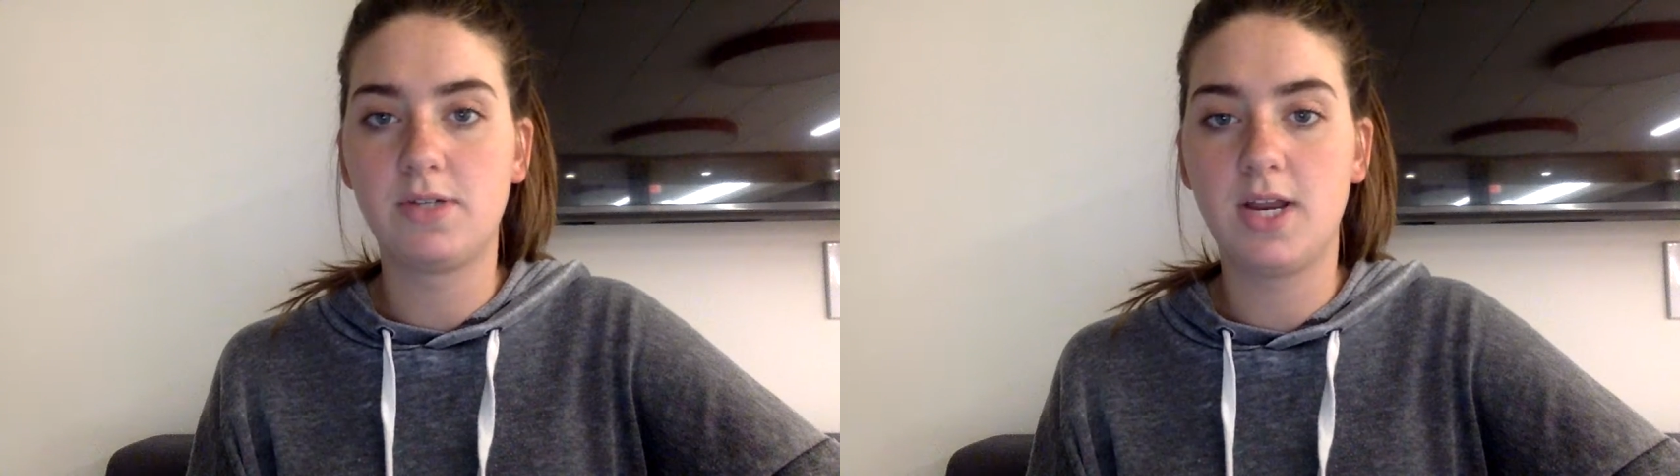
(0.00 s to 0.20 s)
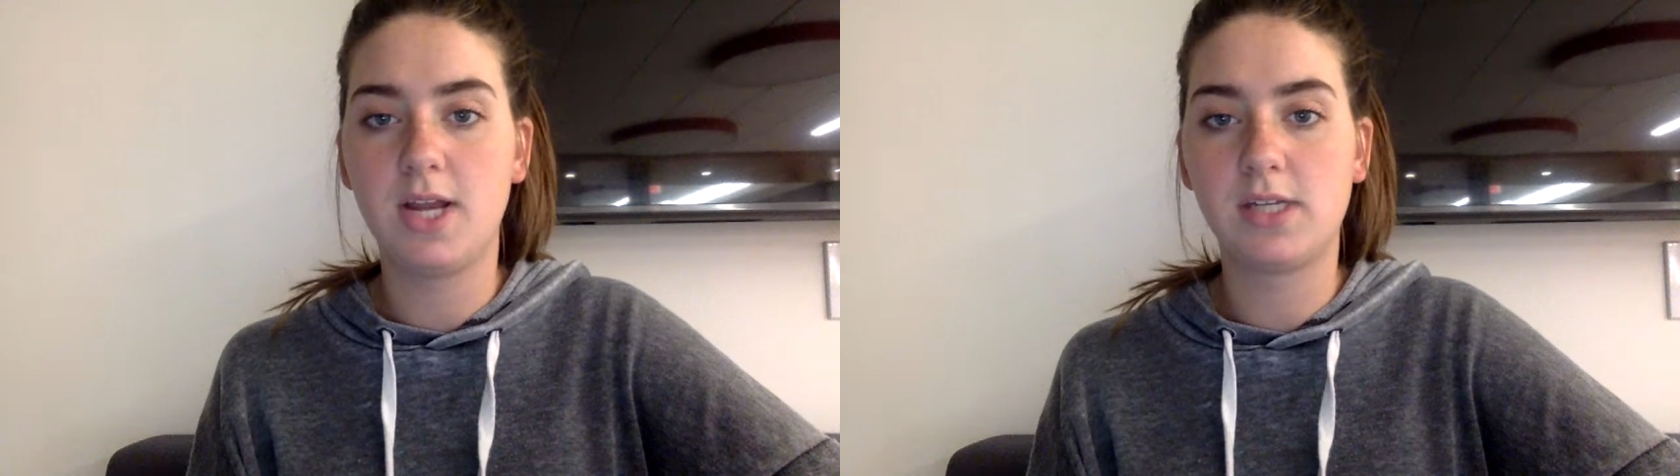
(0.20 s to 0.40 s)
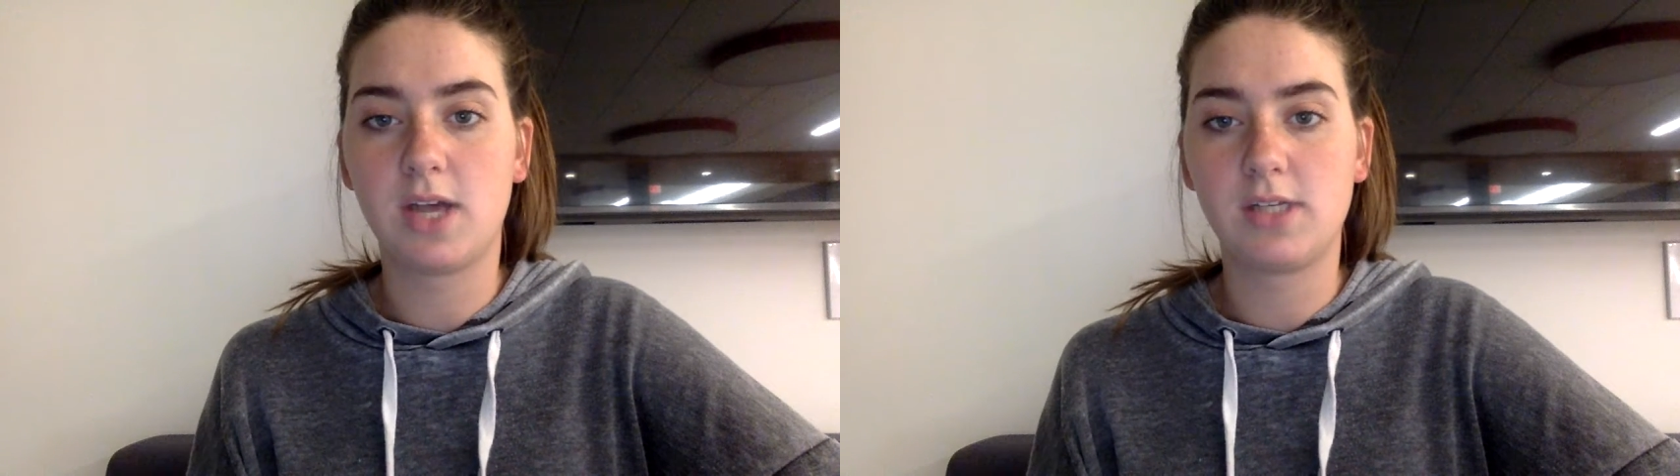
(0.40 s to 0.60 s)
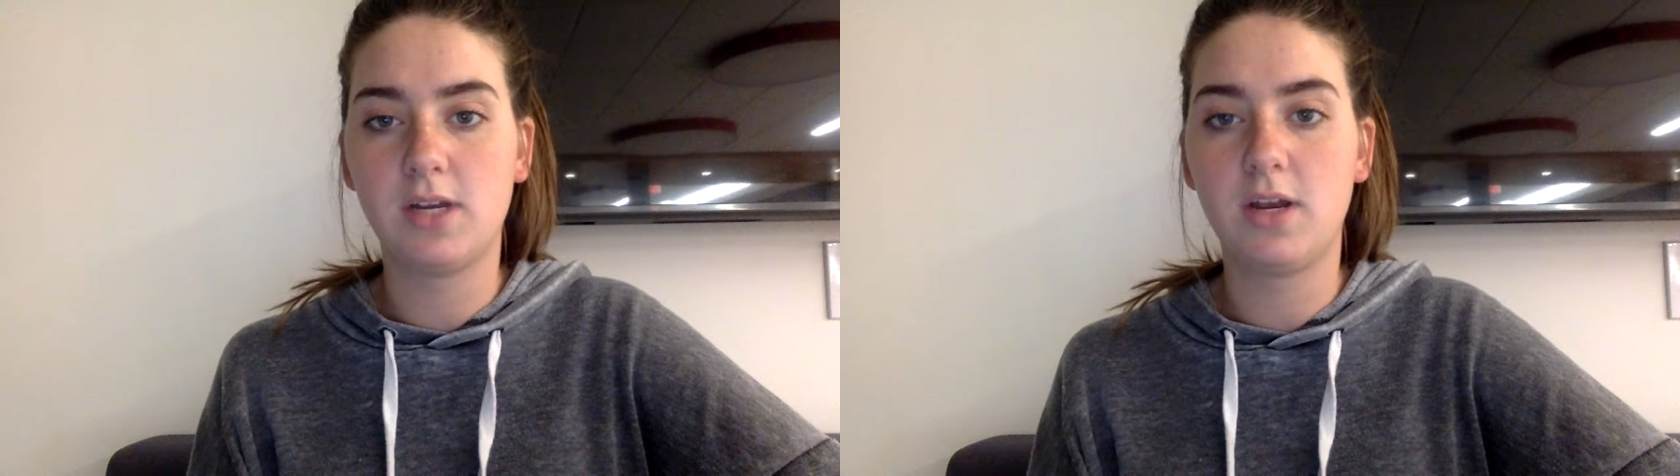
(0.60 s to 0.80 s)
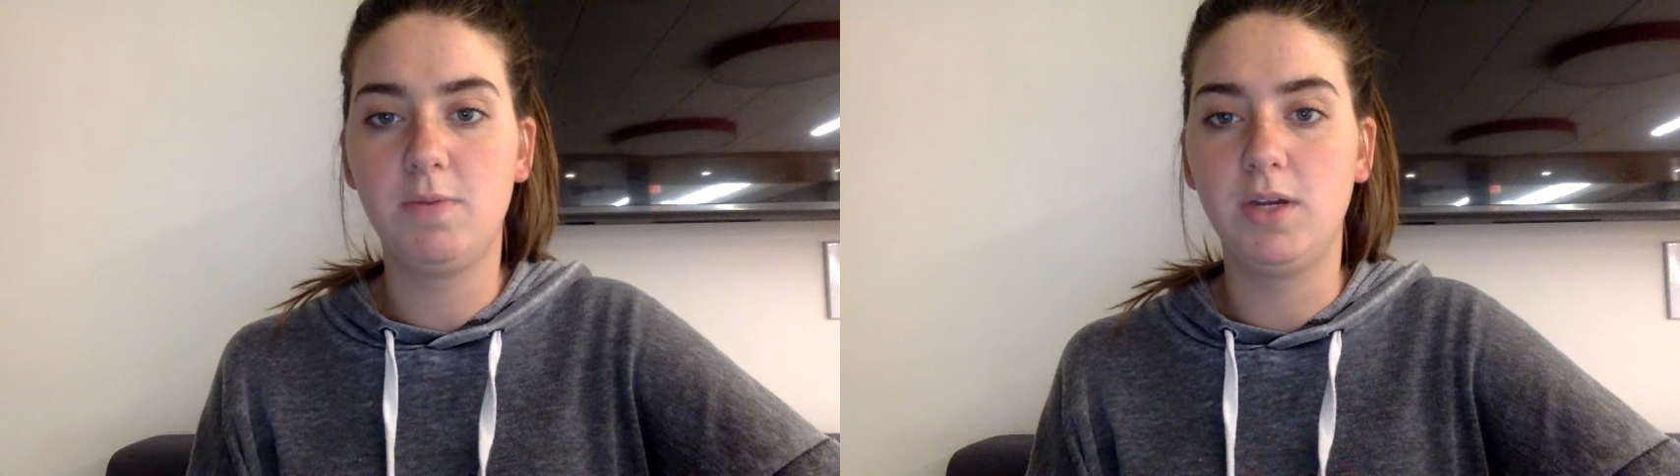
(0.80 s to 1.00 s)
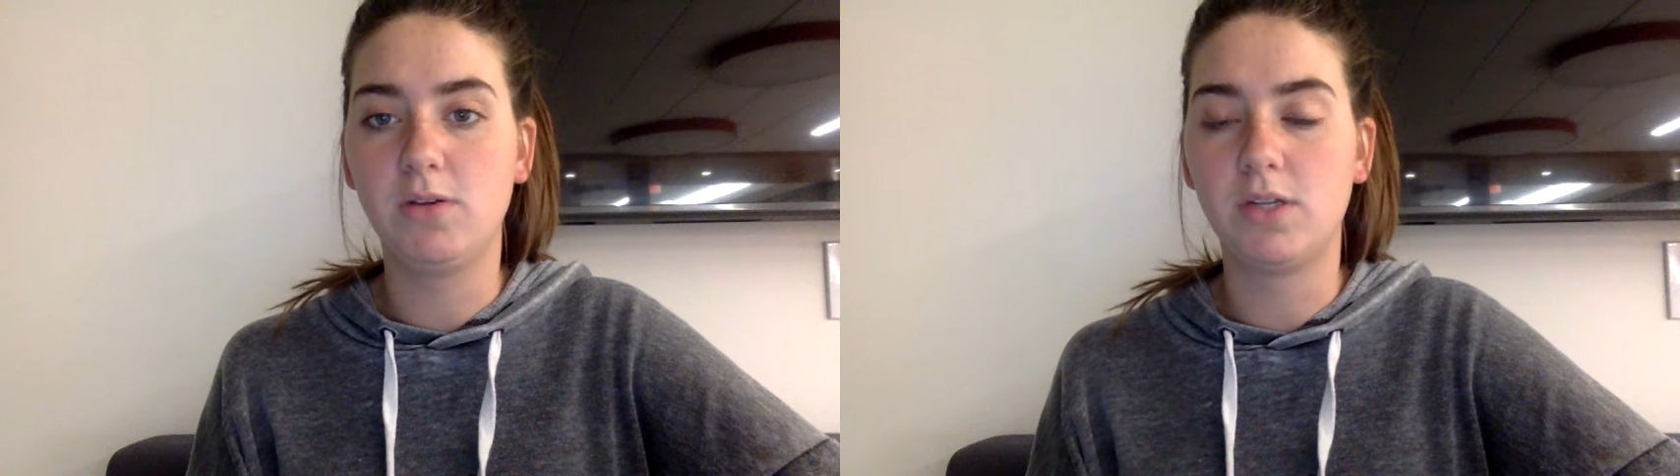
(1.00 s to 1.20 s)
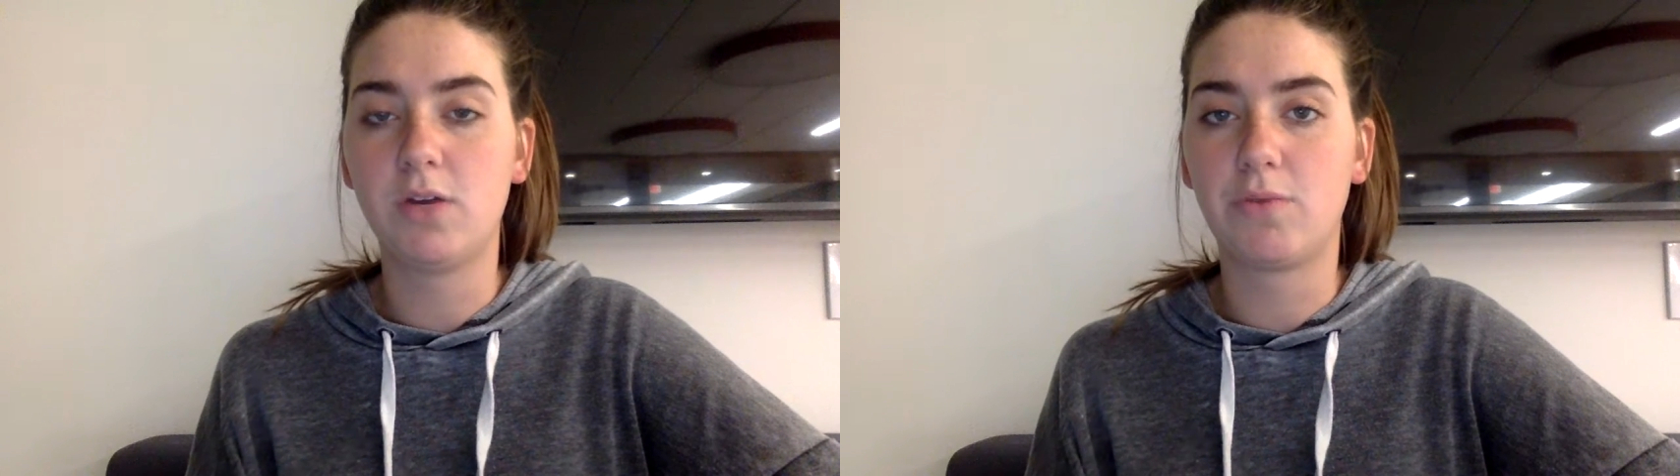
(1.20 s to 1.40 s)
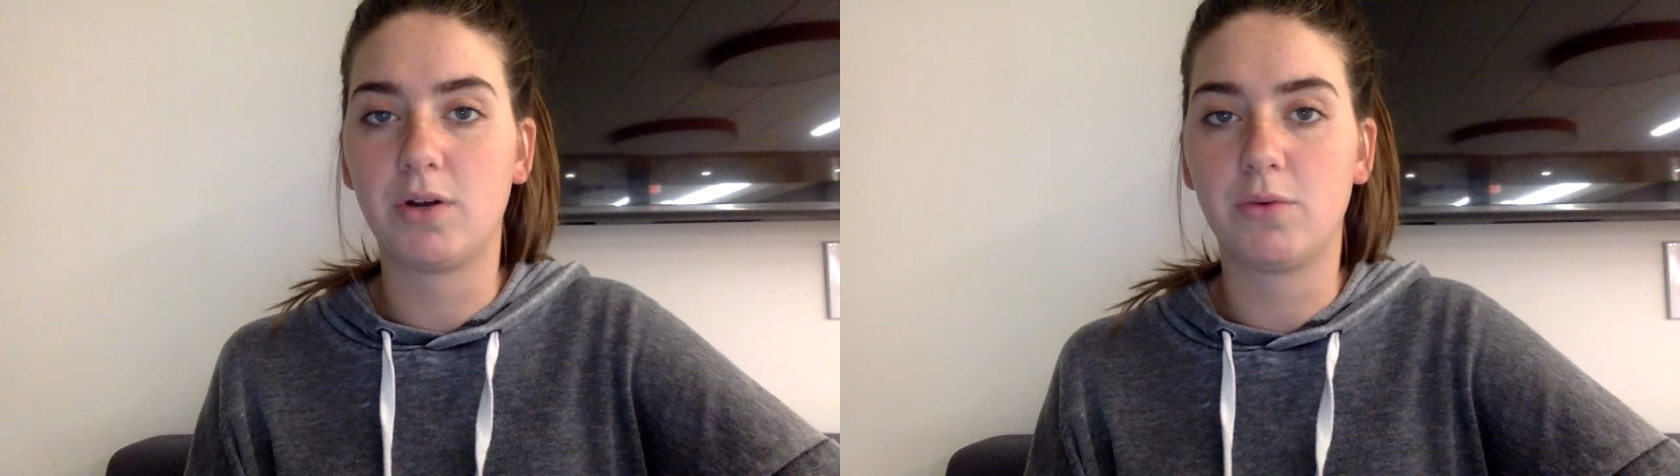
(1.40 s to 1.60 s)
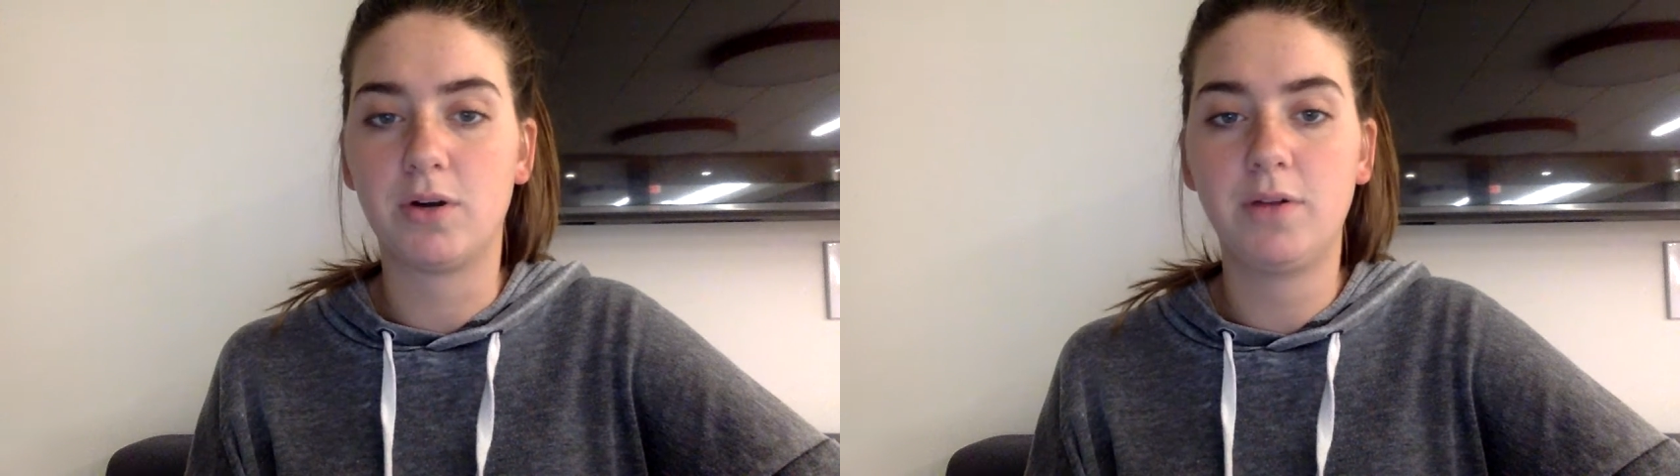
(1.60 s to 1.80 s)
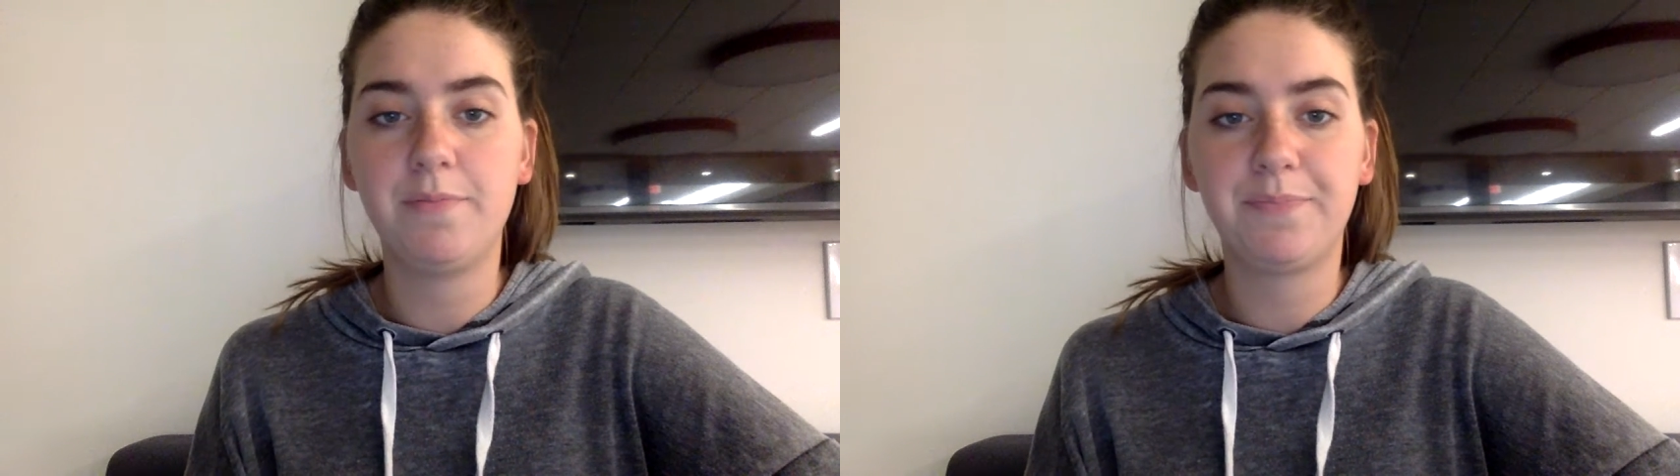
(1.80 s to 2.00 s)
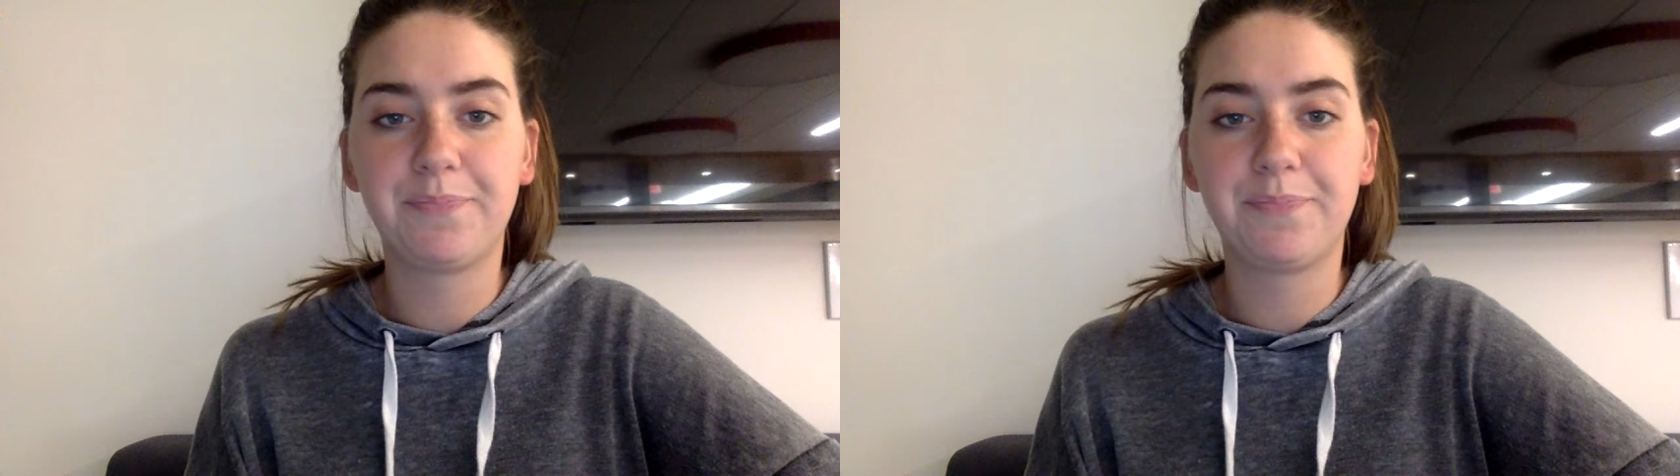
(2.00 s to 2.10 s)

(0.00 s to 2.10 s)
today's lesson could be used in the real world.